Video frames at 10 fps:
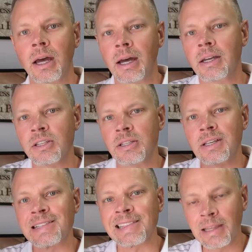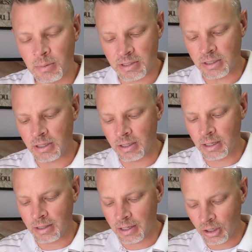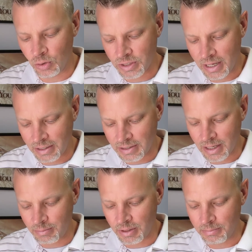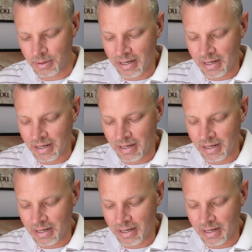uh, is, is limited. And then it goes on to say, but,